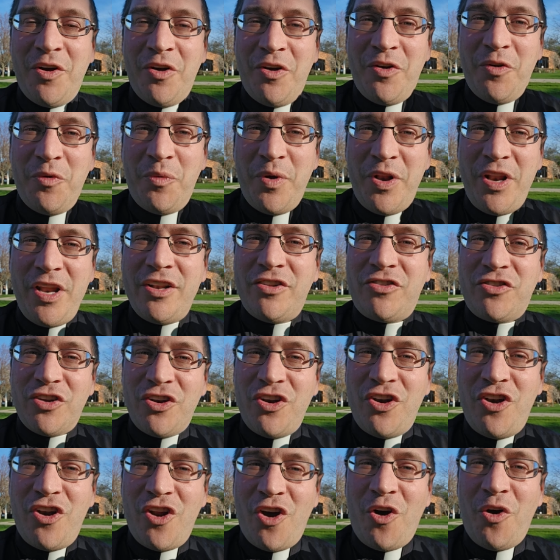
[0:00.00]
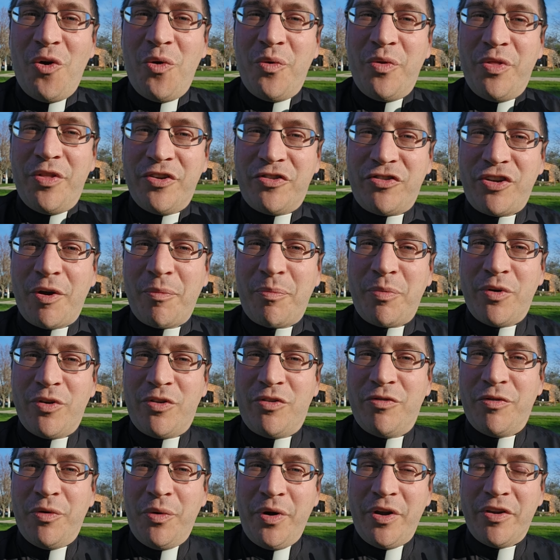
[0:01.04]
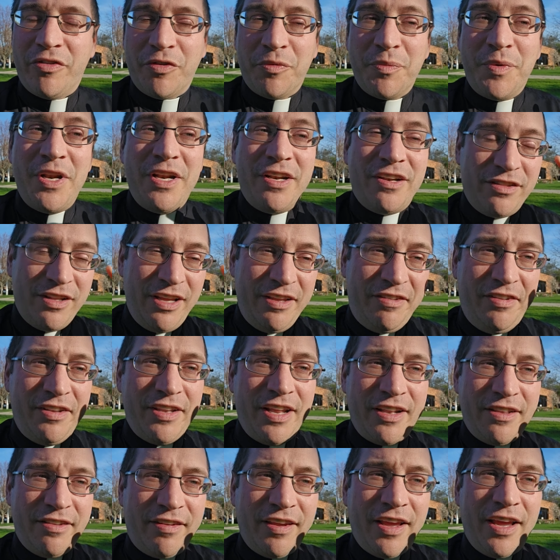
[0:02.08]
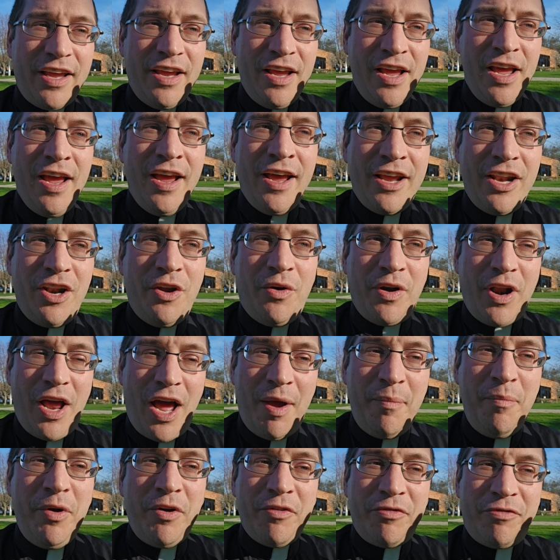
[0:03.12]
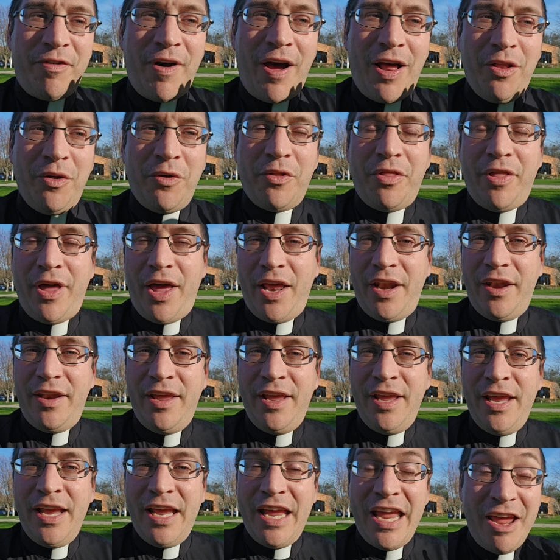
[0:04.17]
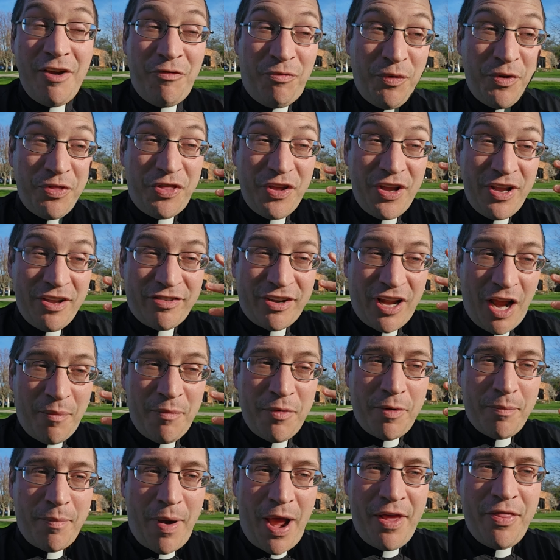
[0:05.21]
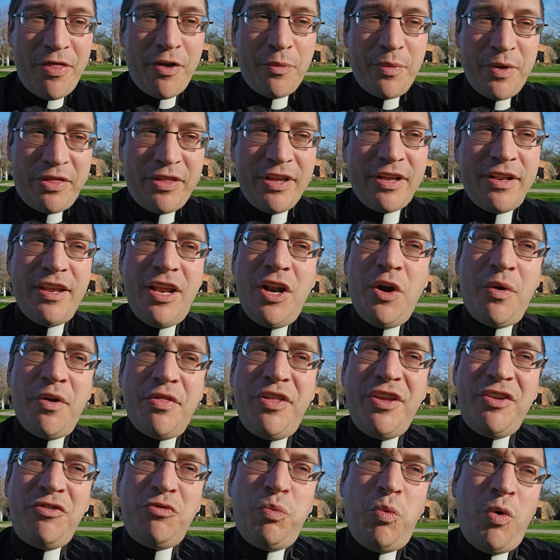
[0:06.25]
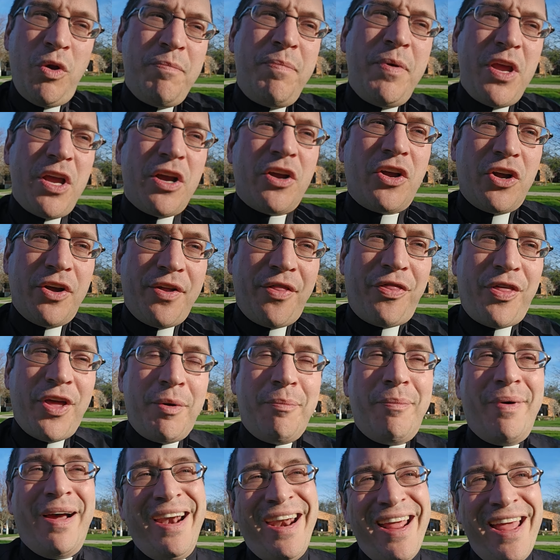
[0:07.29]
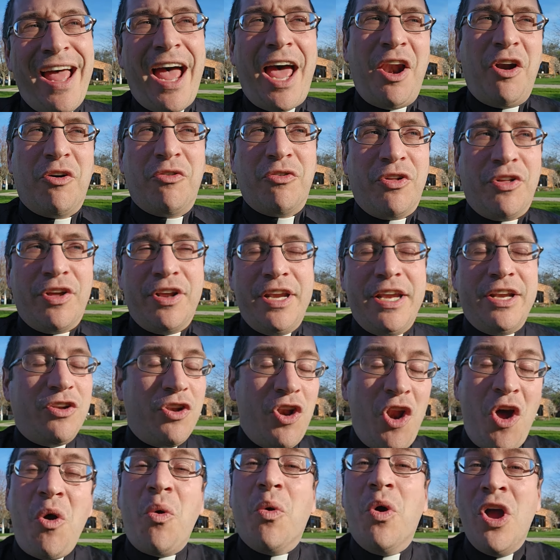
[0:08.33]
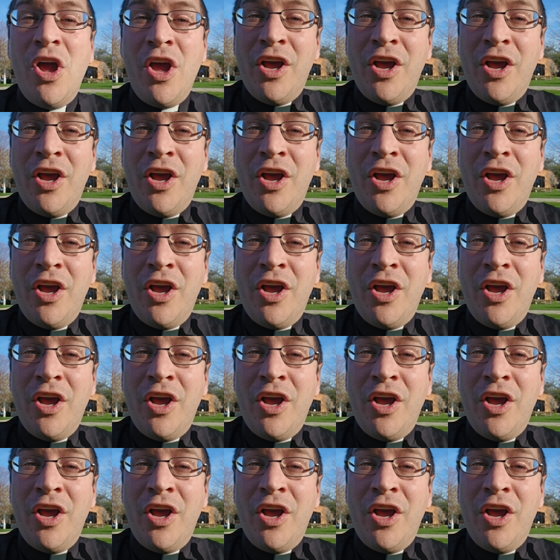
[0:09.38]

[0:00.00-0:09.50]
we need to know the shepherd's voice. We need to listen and say, you know what, I'm going to follow that. If when things come to mind that we think, you know what, this would be a good thing, but I don't really need to know.